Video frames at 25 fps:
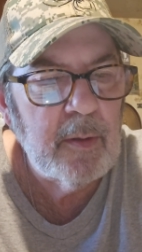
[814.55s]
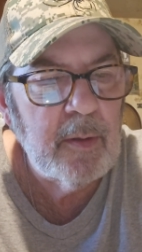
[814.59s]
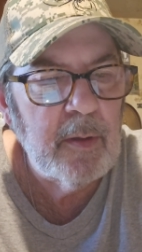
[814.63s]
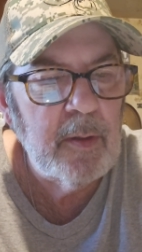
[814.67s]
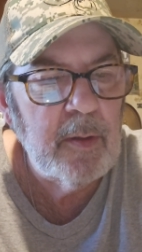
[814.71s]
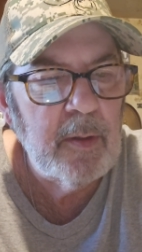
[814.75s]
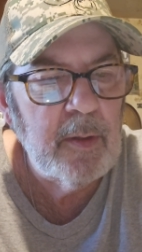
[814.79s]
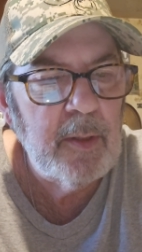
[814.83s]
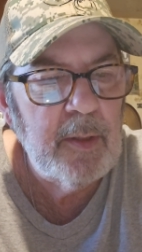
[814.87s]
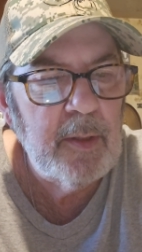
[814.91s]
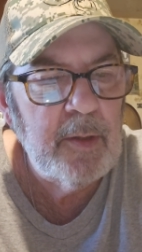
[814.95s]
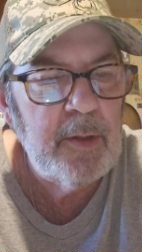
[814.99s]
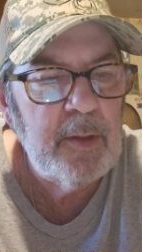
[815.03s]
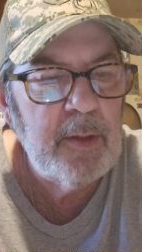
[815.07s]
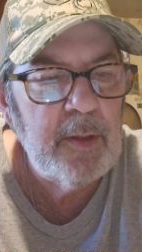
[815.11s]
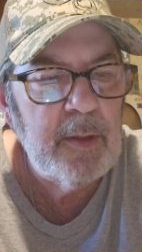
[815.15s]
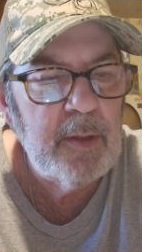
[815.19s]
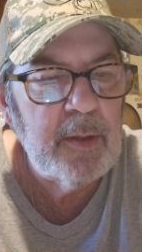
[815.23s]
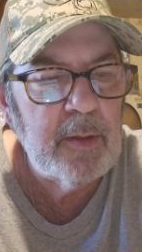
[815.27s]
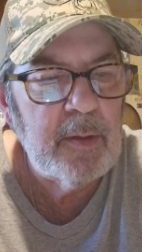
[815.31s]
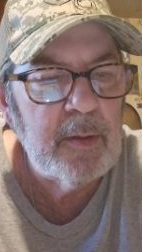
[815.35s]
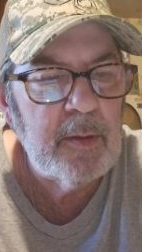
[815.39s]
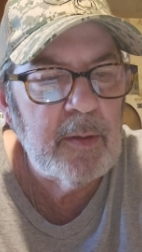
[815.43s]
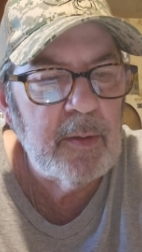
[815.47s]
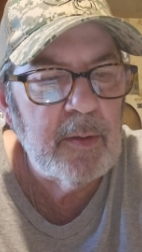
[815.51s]

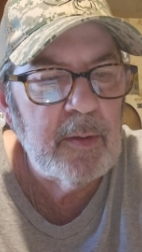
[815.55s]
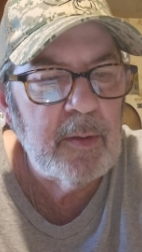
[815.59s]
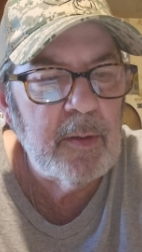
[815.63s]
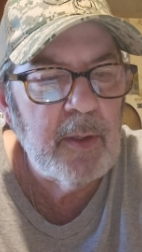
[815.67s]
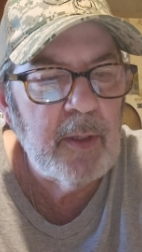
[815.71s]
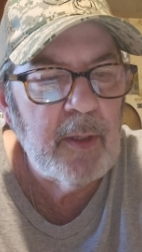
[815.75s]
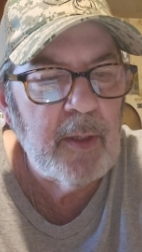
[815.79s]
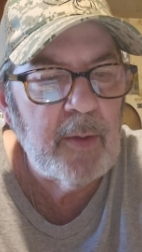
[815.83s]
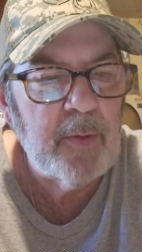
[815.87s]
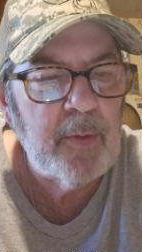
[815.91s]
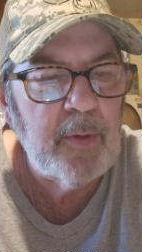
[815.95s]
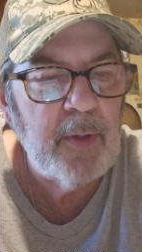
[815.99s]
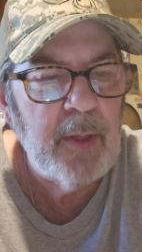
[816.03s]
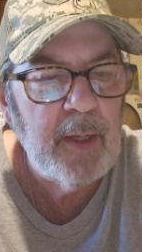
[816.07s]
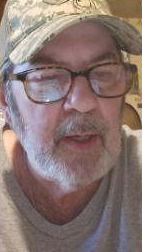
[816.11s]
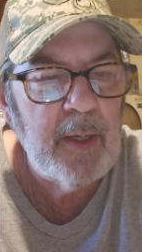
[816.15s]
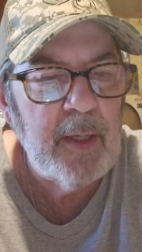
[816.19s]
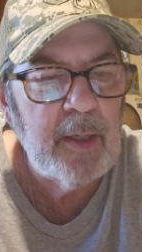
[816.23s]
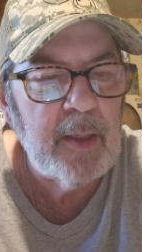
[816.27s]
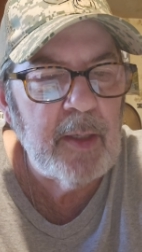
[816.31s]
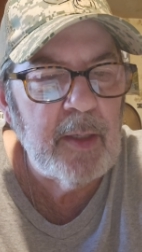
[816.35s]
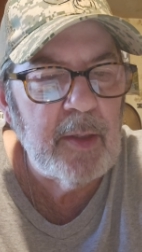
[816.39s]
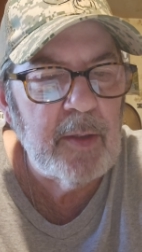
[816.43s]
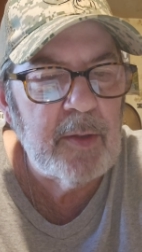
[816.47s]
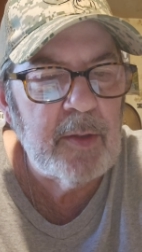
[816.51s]
Collegiate
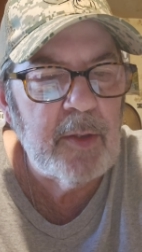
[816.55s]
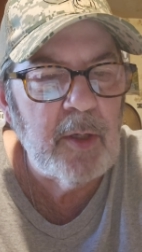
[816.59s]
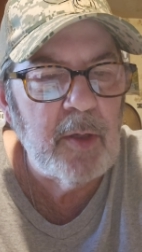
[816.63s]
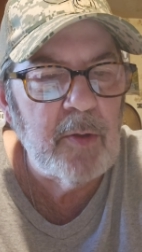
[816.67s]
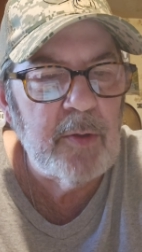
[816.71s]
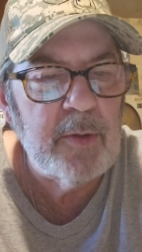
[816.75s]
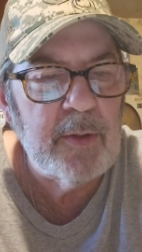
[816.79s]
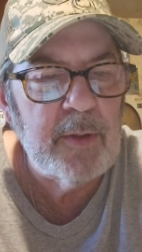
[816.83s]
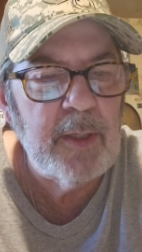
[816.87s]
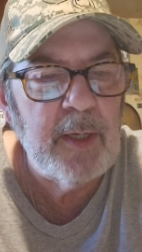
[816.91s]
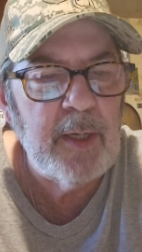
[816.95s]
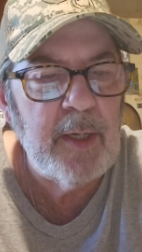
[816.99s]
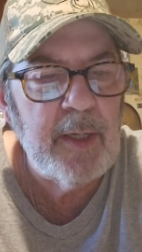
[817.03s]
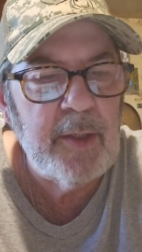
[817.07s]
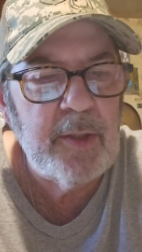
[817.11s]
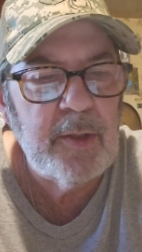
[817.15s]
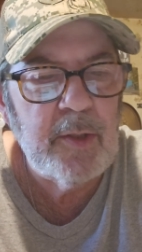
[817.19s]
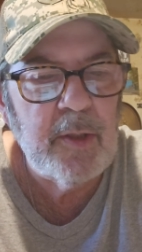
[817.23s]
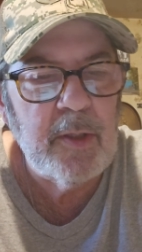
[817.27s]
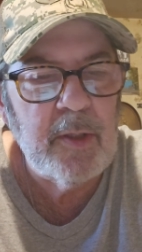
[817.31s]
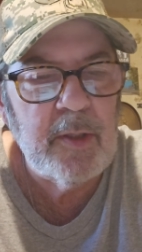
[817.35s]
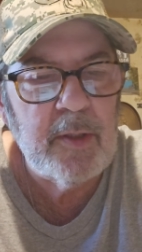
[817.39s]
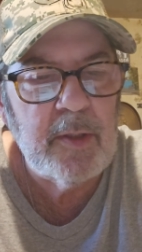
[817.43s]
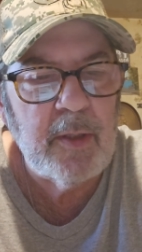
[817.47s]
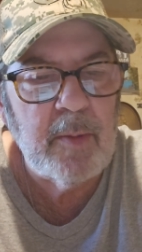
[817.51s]
Athletic
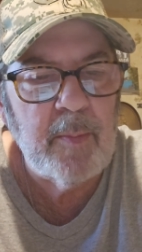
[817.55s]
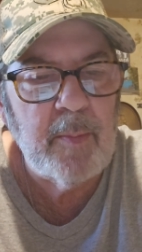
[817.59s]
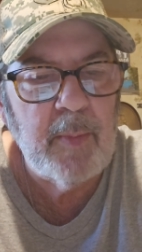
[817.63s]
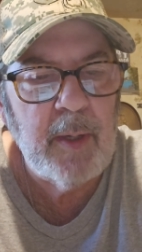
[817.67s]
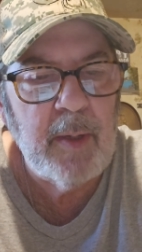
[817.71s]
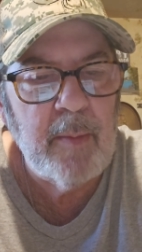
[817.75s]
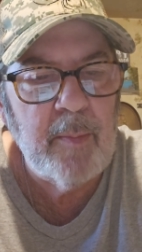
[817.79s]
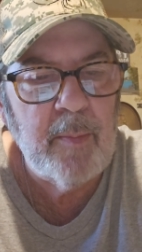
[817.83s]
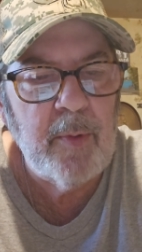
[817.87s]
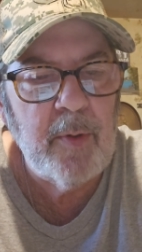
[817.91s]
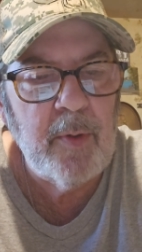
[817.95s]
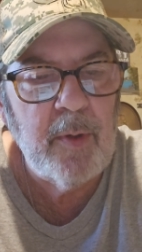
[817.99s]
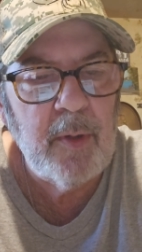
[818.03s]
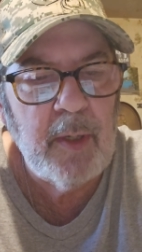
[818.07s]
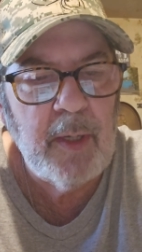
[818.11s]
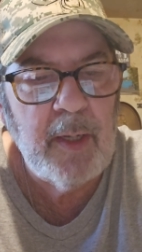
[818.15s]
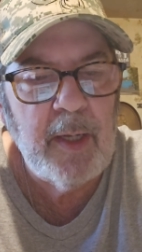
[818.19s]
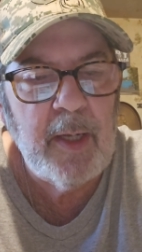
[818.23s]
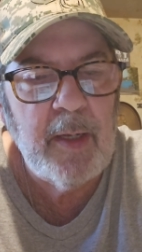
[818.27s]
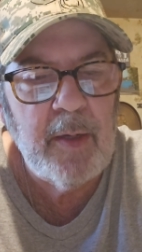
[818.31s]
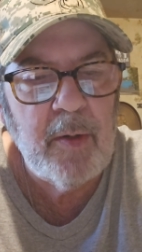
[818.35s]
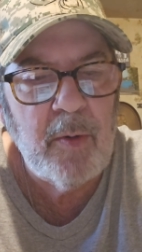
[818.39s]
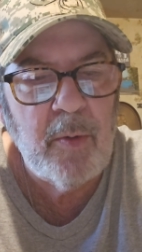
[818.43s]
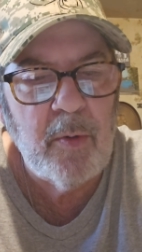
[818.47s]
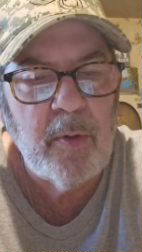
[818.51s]
Association is a member
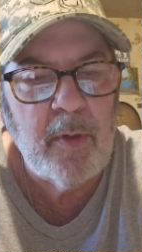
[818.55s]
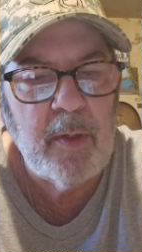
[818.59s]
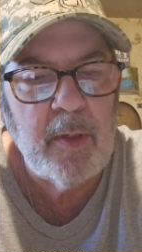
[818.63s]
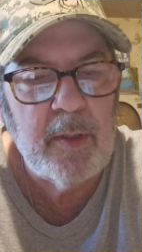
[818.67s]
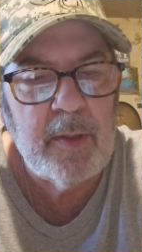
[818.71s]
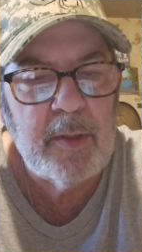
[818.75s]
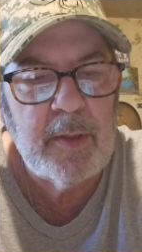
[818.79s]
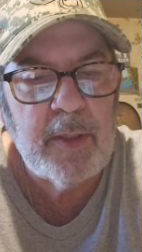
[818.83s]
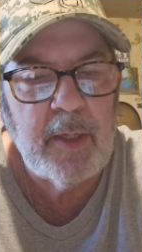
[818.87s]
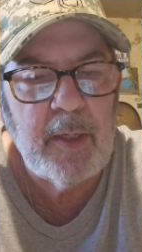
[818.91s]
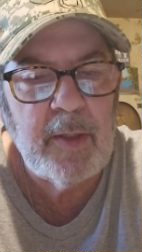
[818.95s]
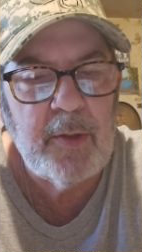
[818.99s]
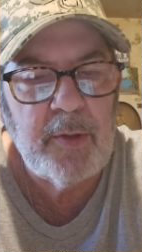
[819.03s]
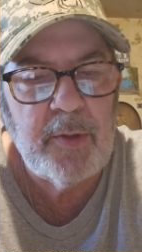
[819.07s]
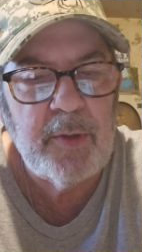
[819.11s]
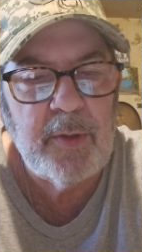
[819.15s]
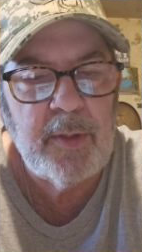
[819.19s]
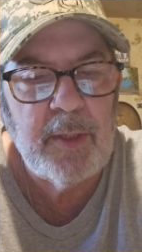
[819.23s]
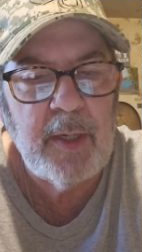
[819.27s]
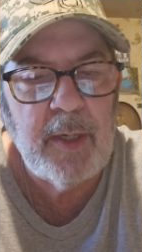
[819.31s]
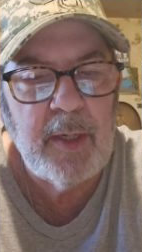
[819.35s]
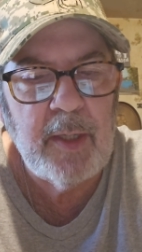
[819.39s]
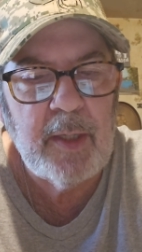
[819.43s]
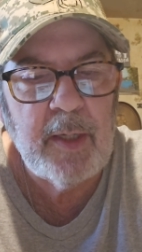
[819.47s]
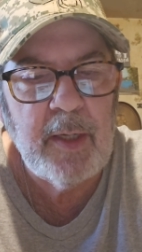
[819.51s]
led organization
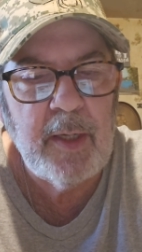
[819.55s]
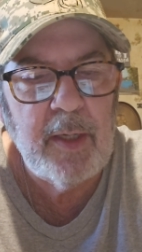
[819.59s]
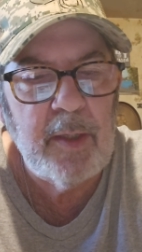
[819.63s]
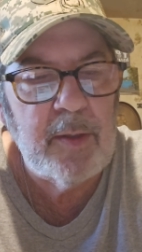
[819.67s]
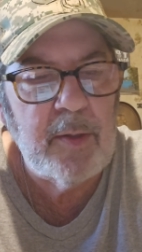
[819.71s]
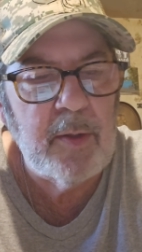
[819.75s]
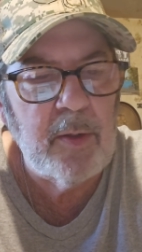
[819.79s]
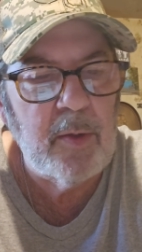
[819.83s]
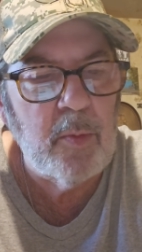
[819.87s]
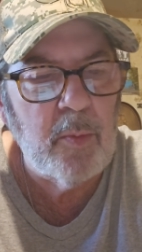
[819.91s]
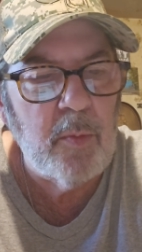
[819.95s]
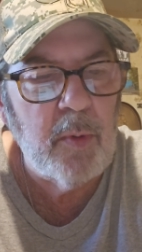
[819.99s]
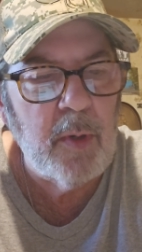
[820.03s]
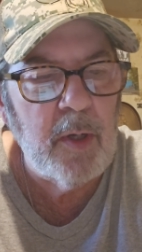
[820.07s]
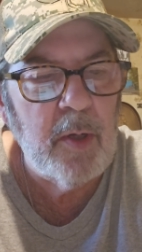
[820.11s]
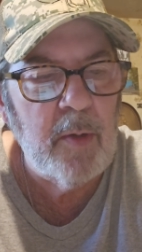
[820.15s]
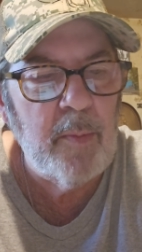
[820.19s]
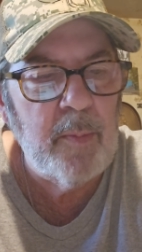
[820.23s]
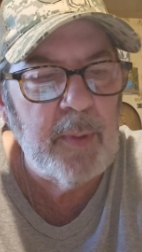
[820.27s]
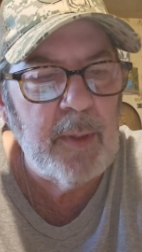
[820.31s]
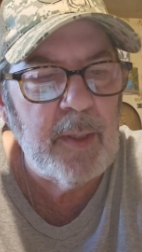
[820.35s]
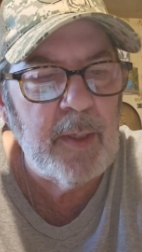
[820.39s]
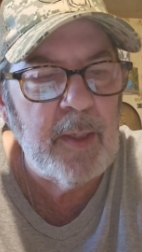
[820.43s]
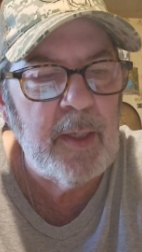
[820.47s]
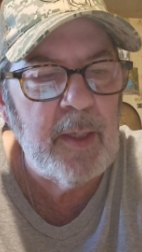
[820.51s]
dedicated to the
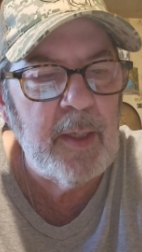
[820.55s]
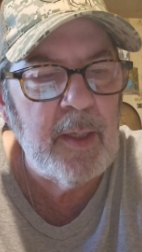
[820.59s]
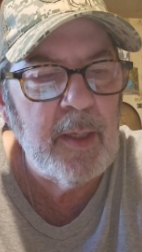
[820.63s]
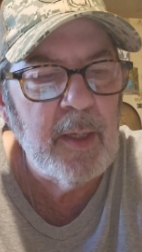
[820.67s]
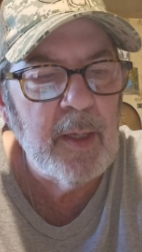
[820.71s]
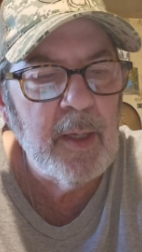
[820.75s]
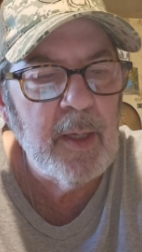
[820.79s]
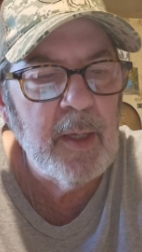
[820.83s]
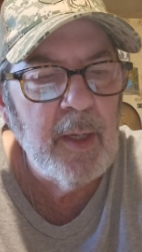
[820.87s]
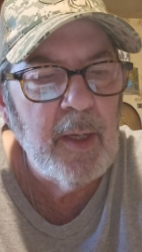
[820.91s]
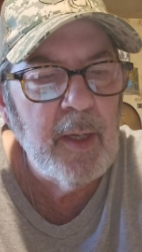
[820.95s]
well being